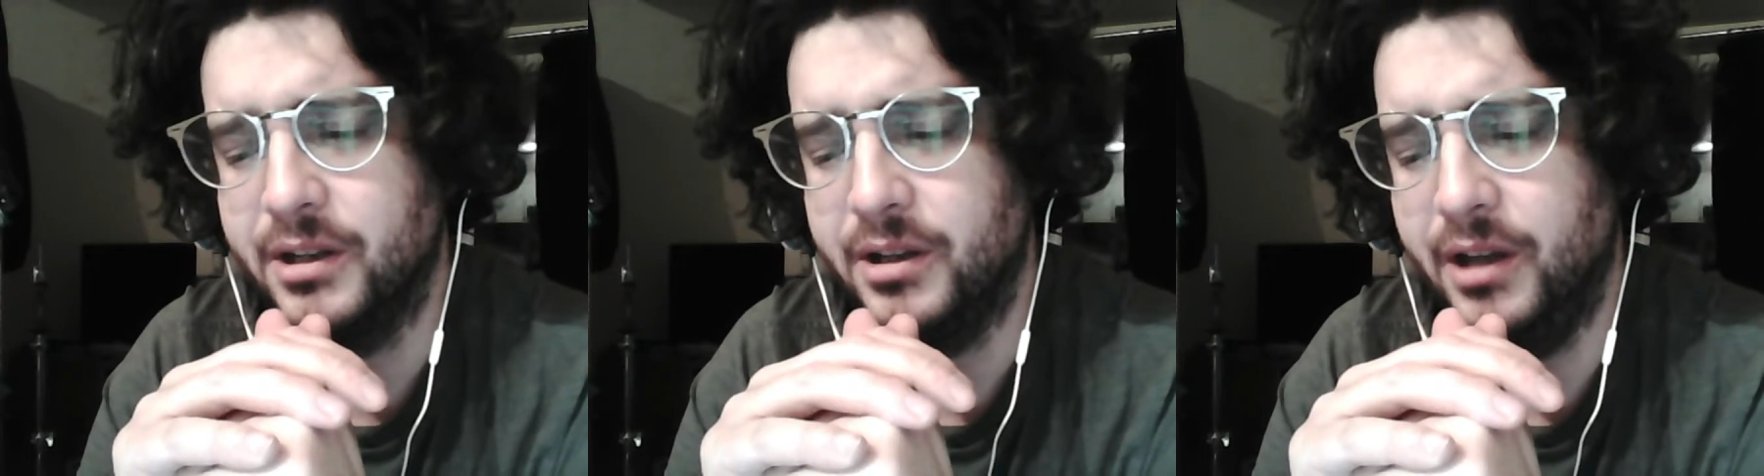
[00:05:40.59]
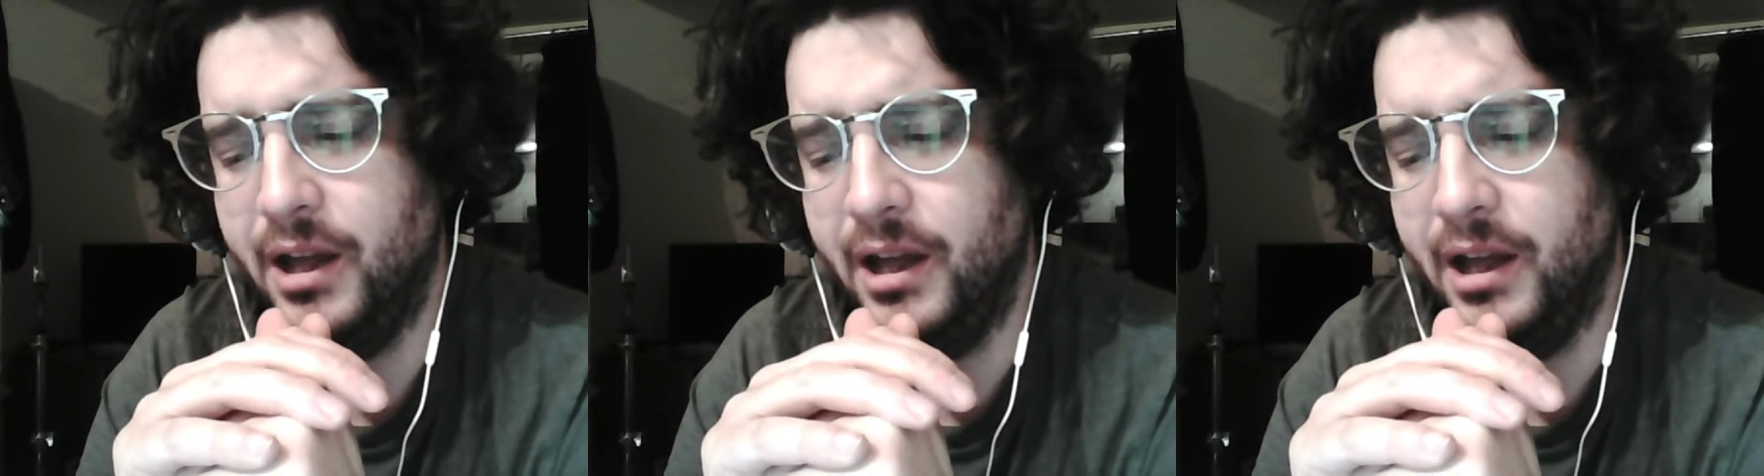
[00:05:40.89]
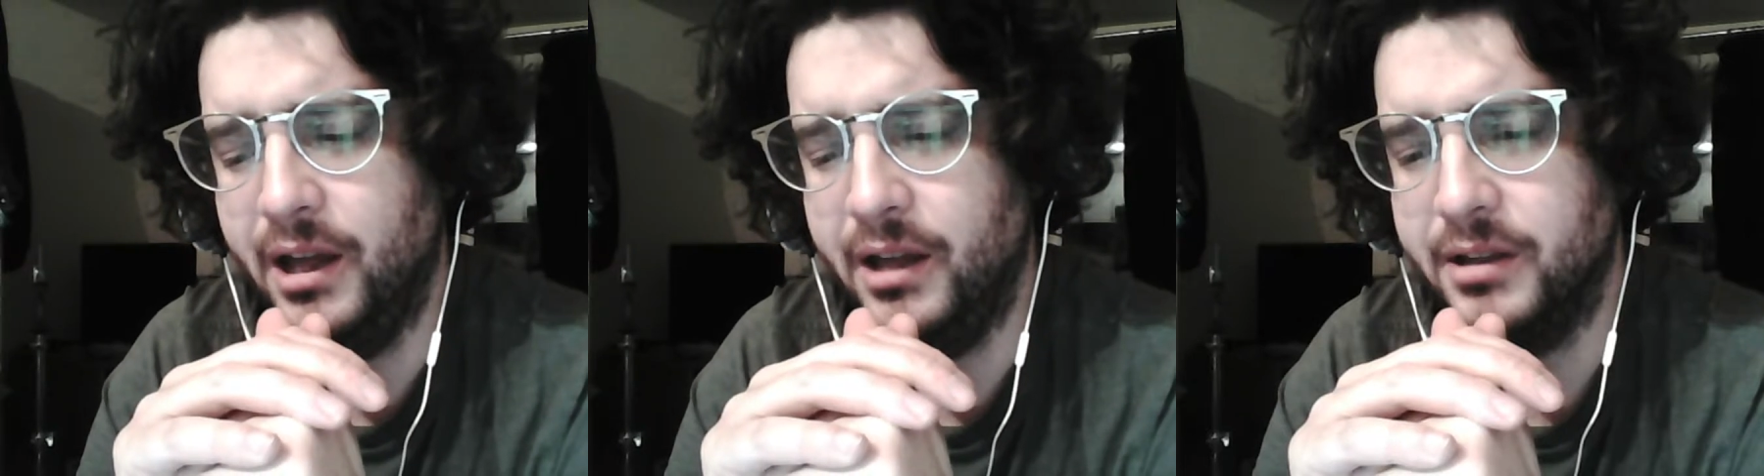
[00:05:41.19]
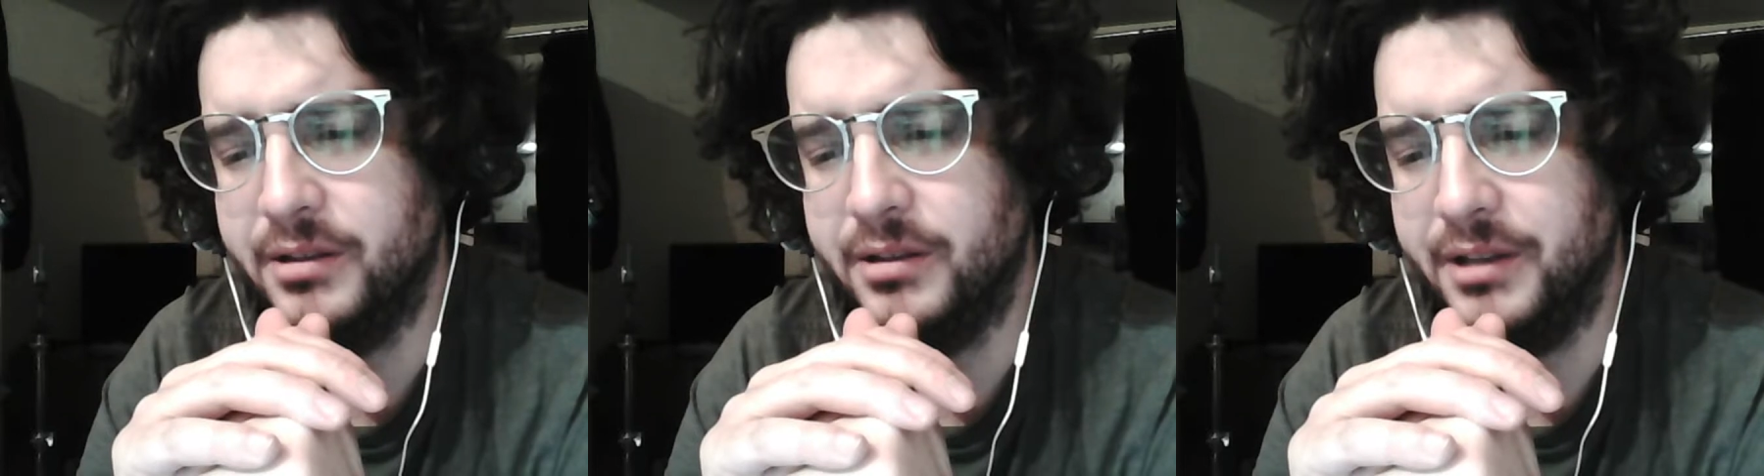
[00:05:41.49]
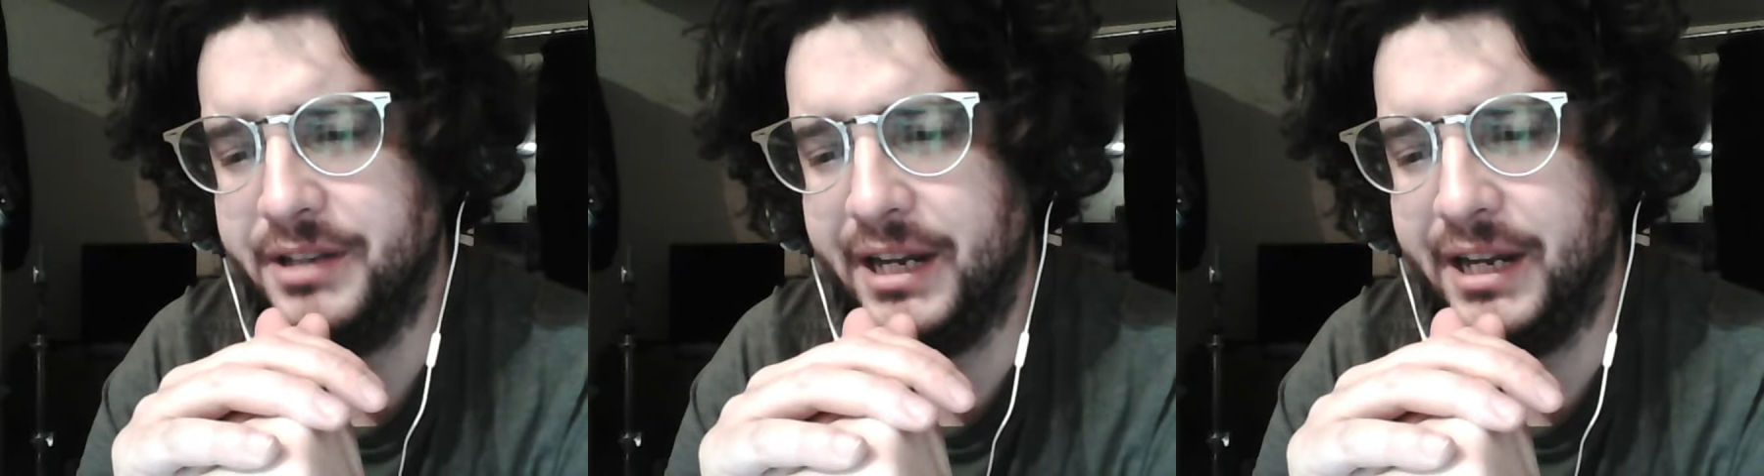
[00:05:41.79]
uh, a
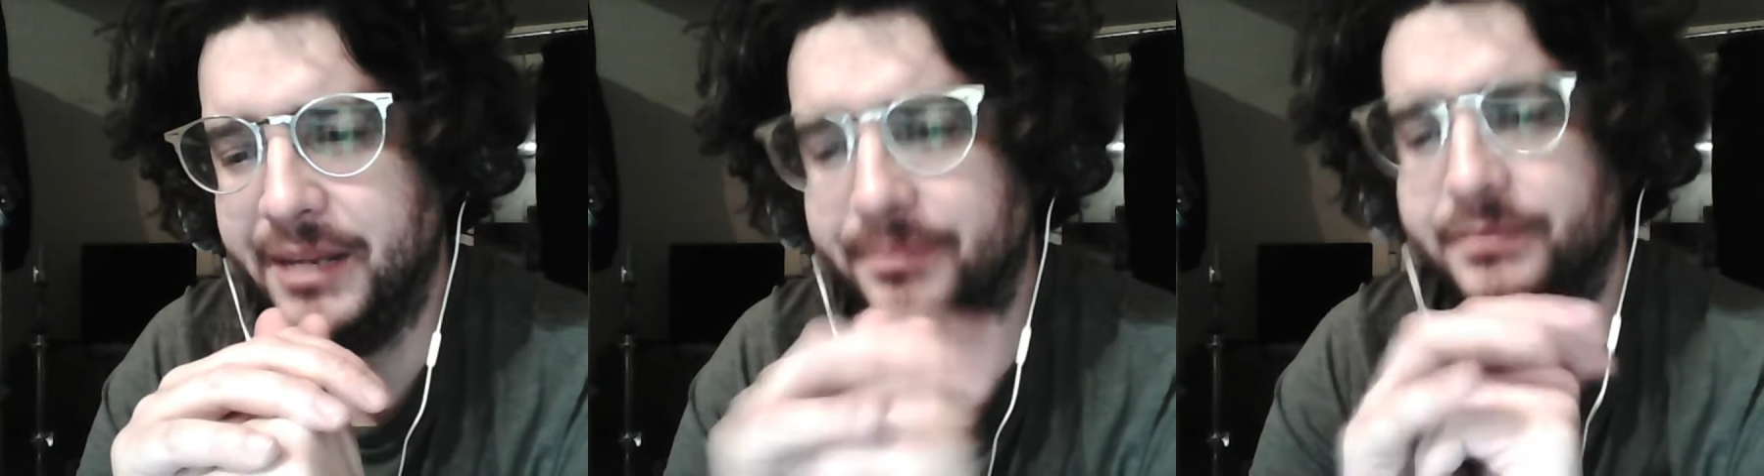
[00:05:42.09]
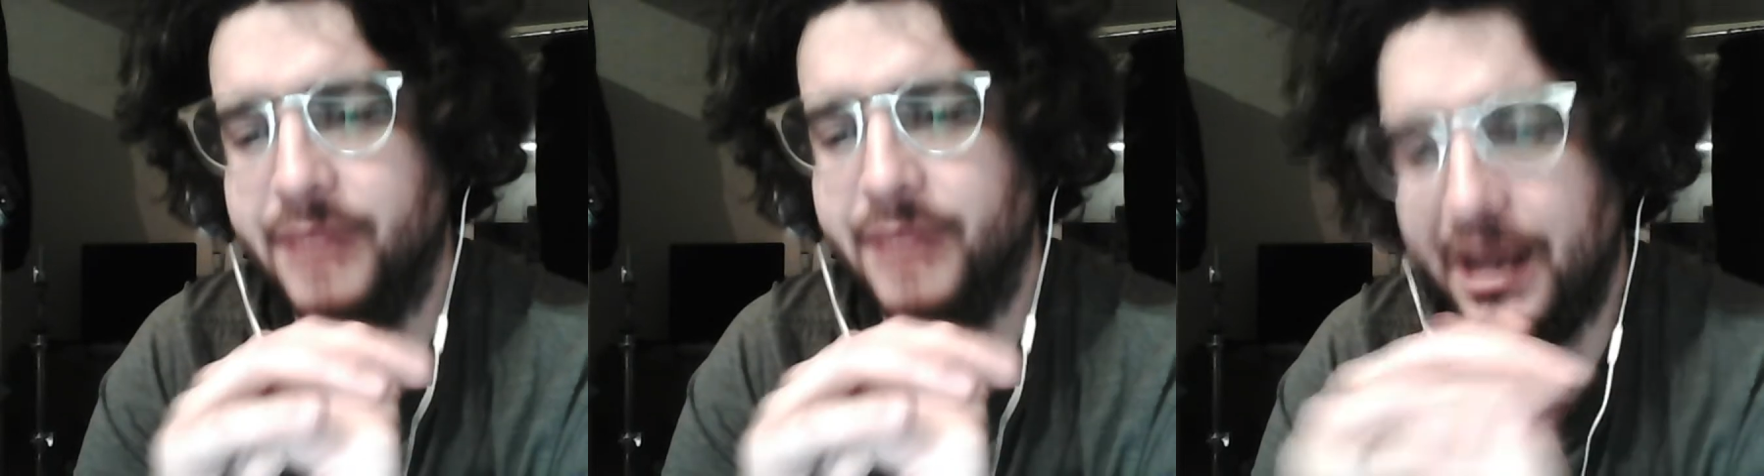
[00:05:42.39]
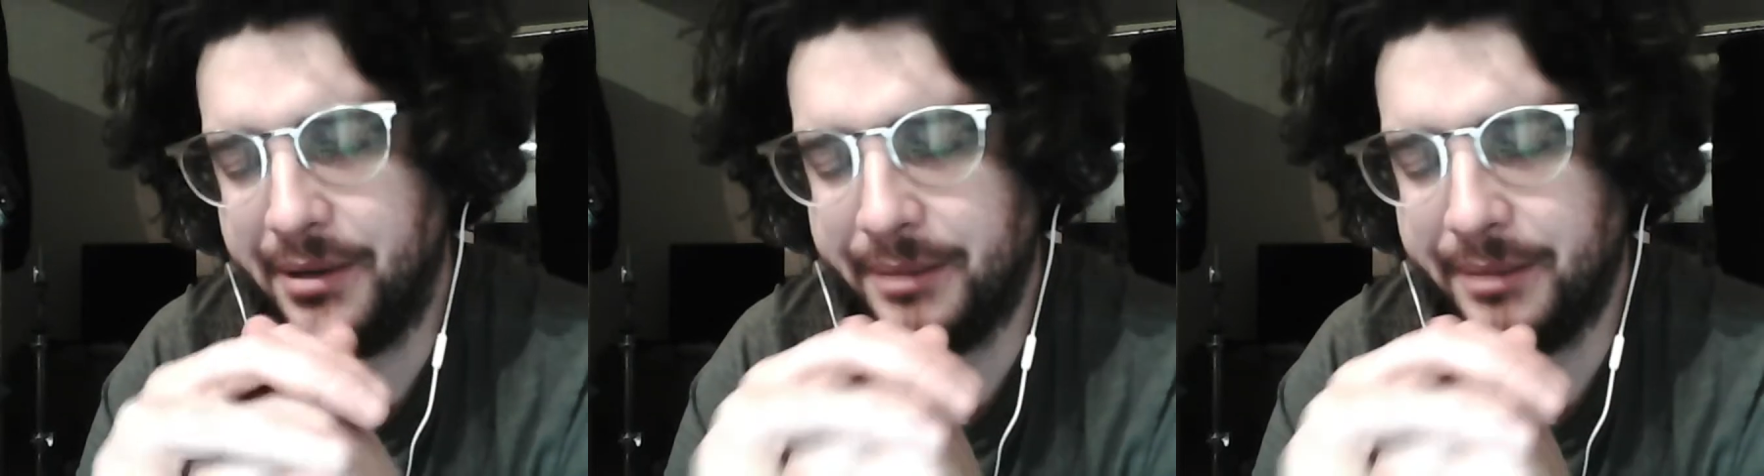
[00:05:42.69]
donate. Anyway,